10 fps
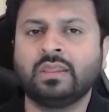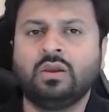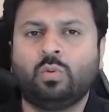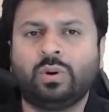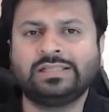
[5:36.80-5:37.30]

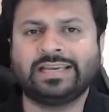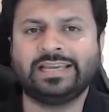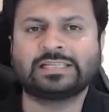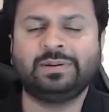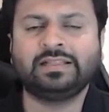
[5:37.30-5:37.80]
Once I
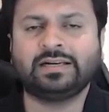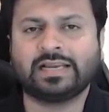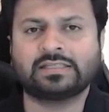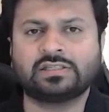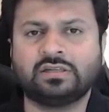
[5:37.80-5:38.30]
explain the
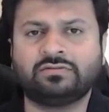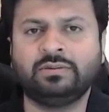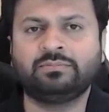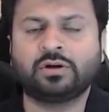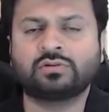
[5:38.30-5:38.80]
taxation of
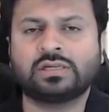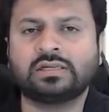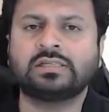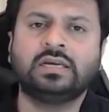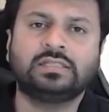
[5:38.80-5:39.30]
film
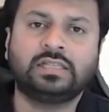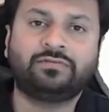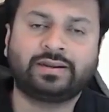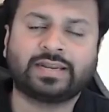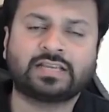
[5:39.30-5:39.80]
producers, the
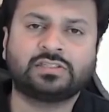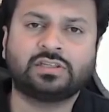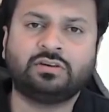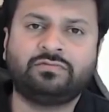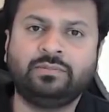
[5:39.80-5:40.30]

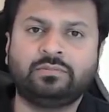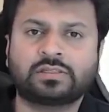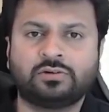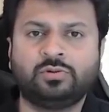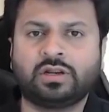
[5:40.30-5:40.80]
taxation of film
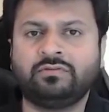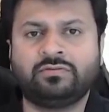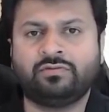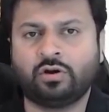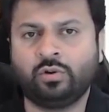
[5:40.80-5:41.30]
distributor will
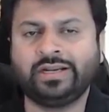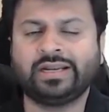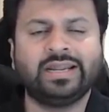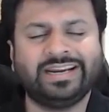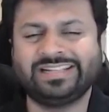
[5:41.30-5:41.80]
follow it.
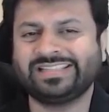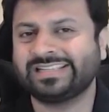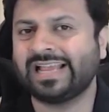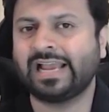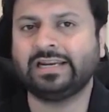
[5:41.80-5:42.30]
It is
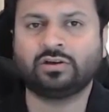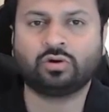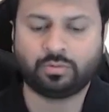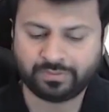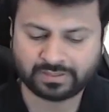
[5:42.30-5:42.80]
exactly the
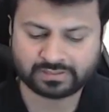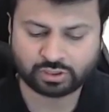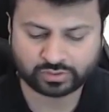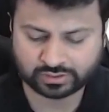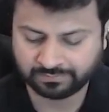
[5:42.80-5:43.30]
copy paste
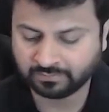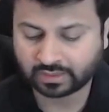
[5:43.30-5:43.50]
situation.